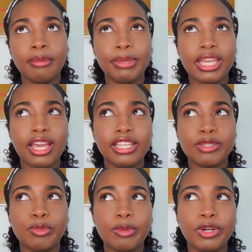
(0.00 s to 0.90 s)

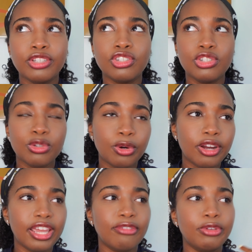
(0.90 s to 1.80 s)
because we weren't
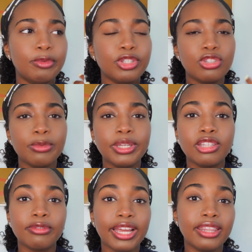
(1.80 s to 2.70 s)
sure if we were doing
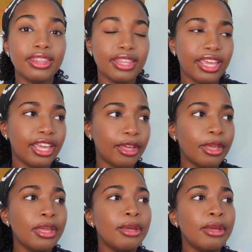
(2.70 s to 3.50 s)
the right thing.